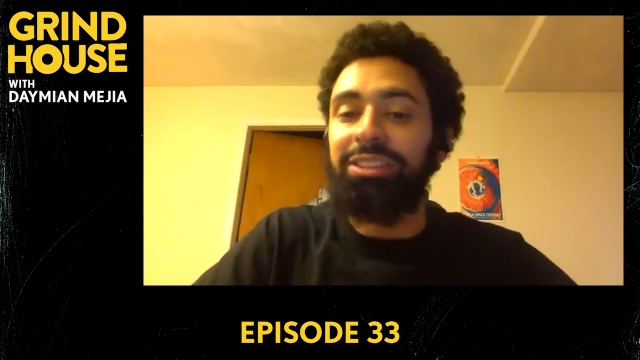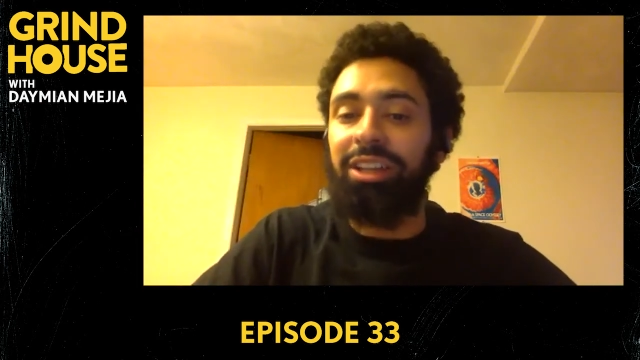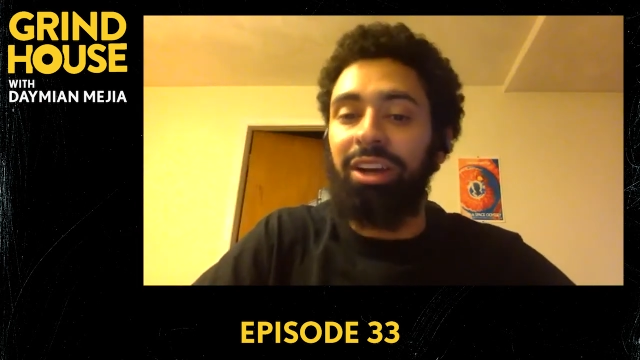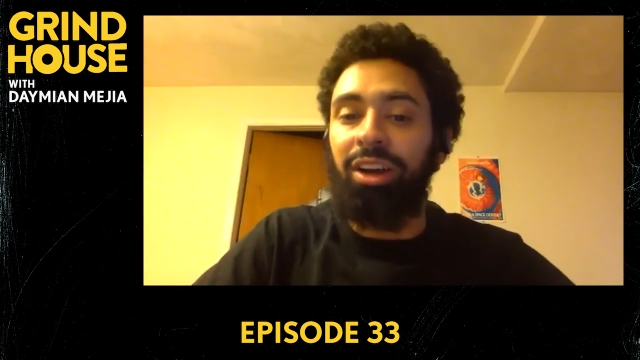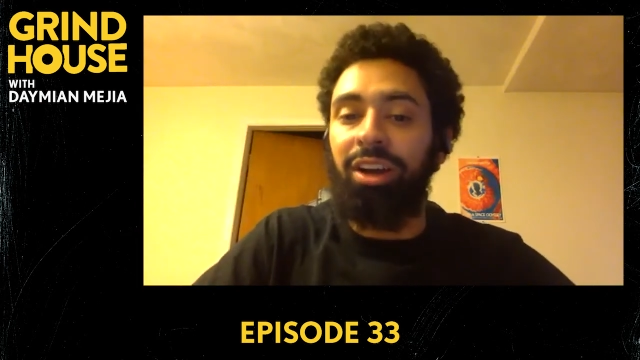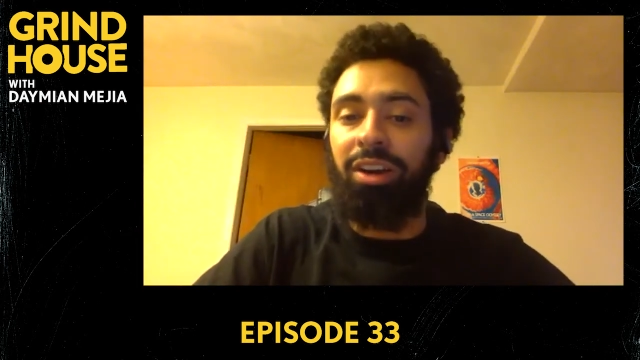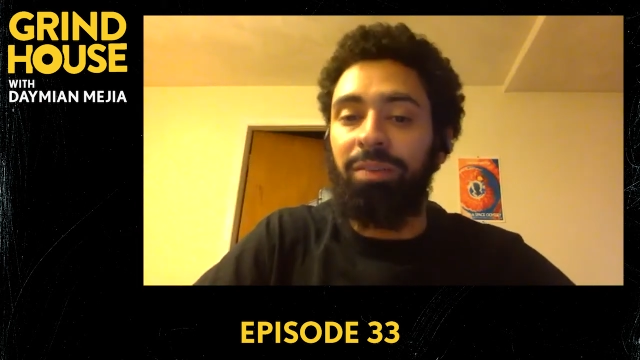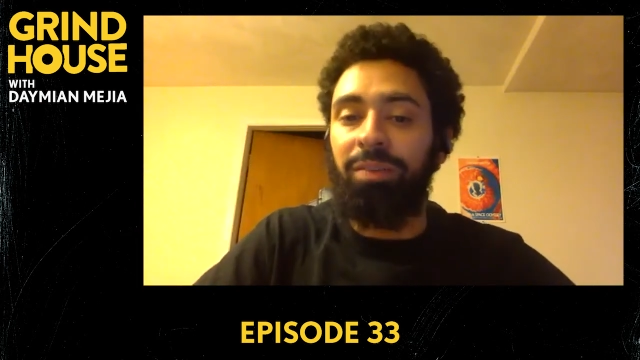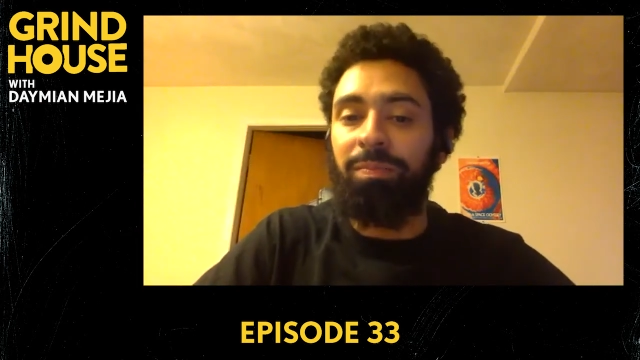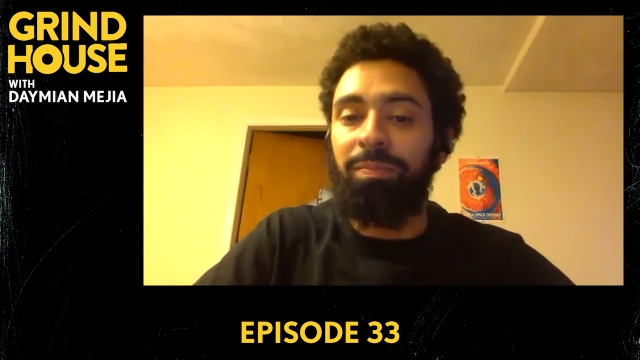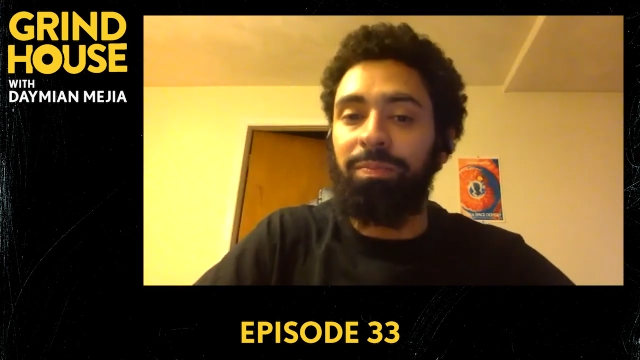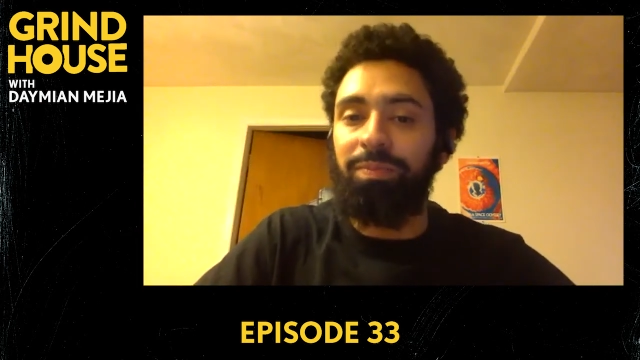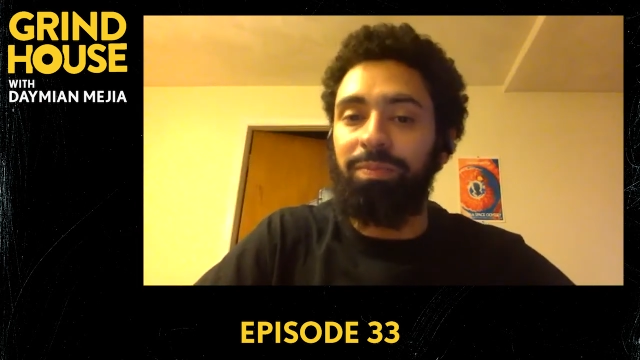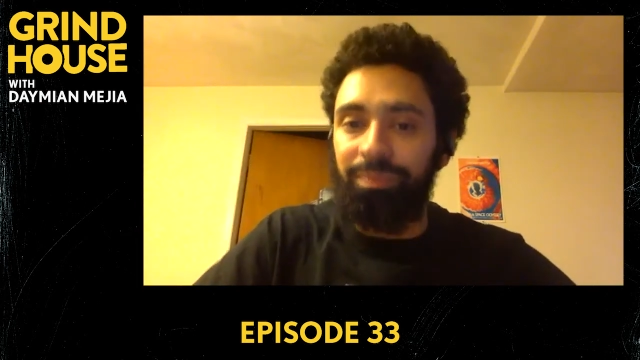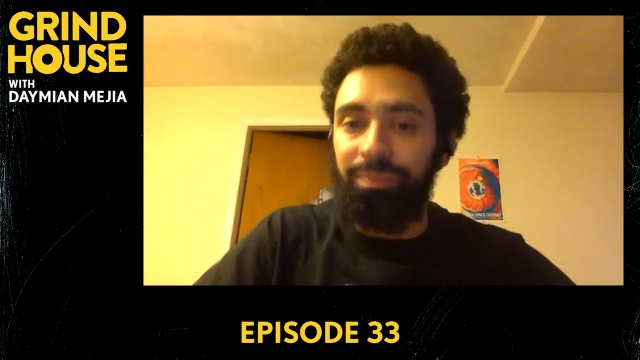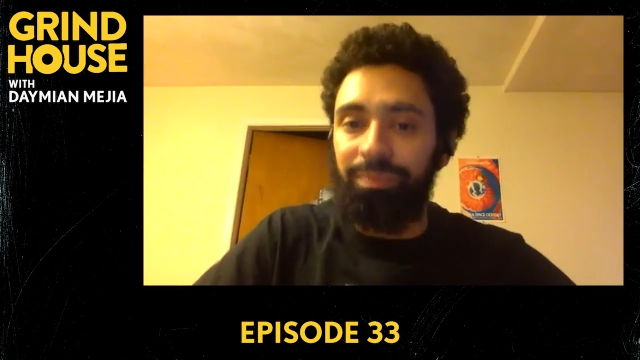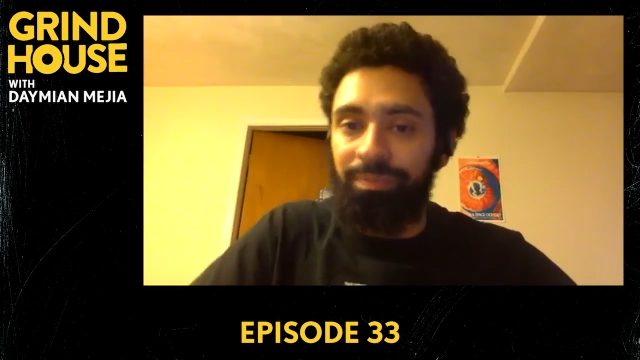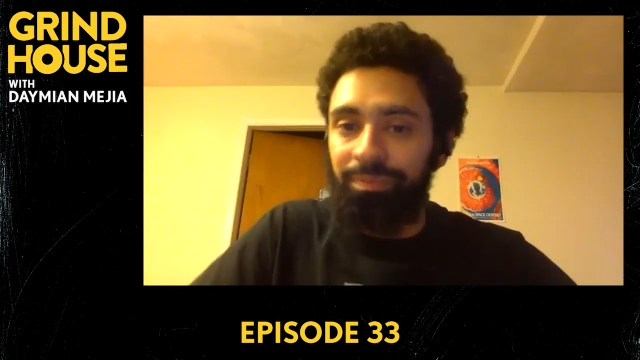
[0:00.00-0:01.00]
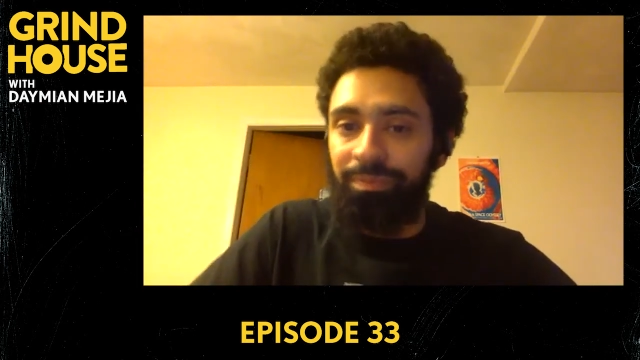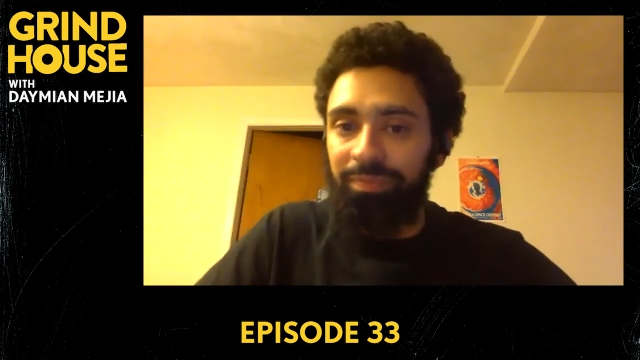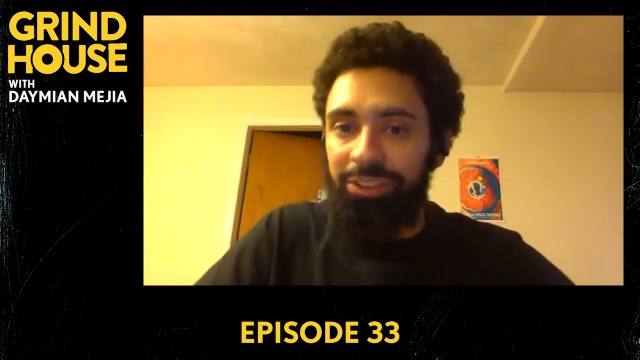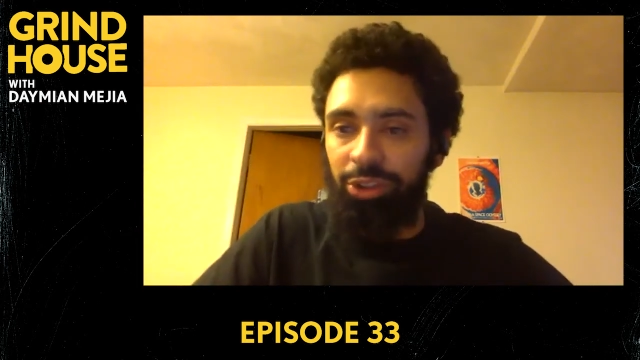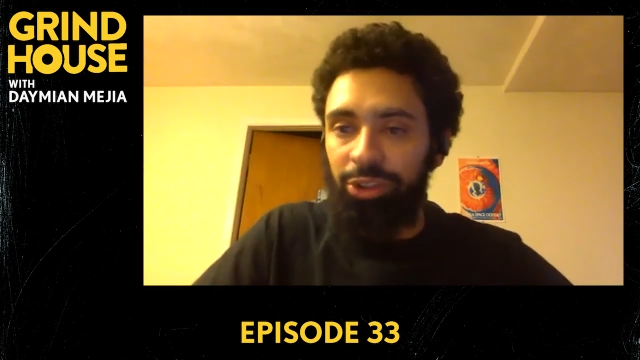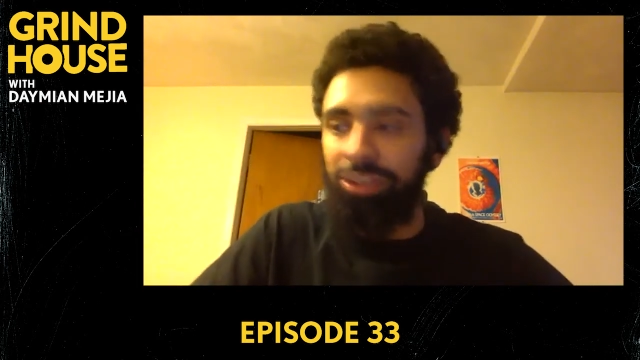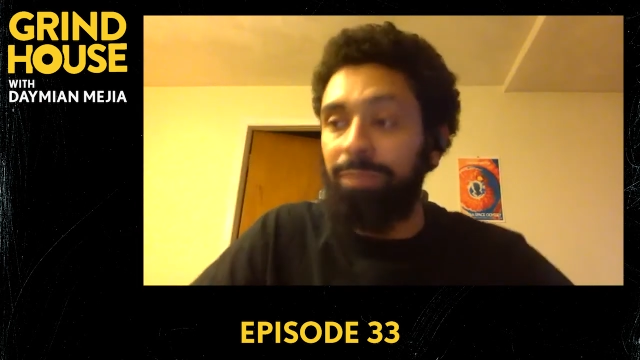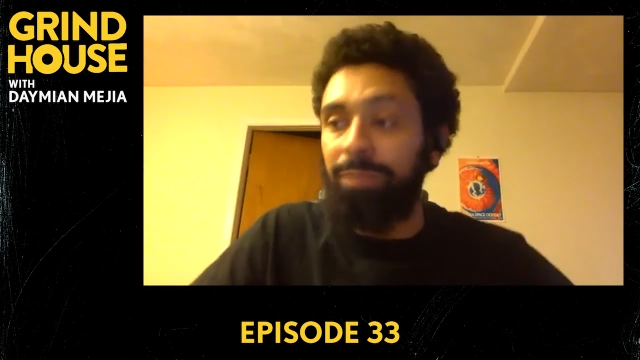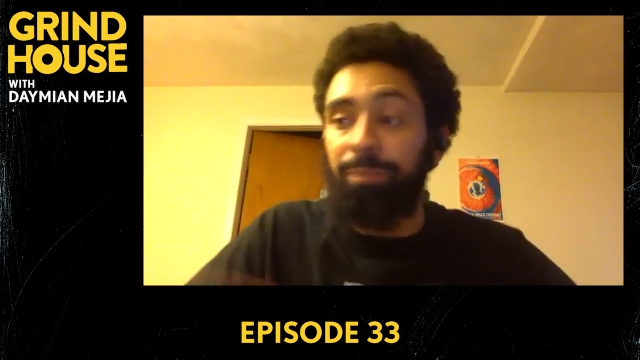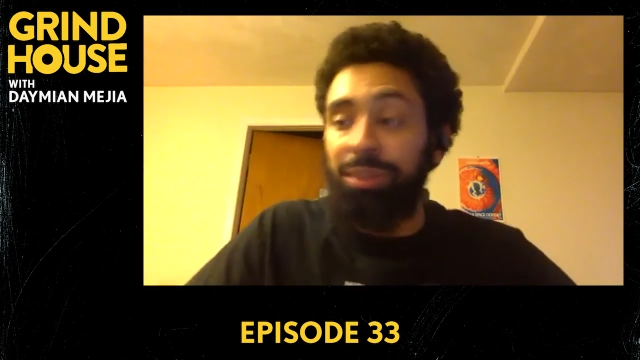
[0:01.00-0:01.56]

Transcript: So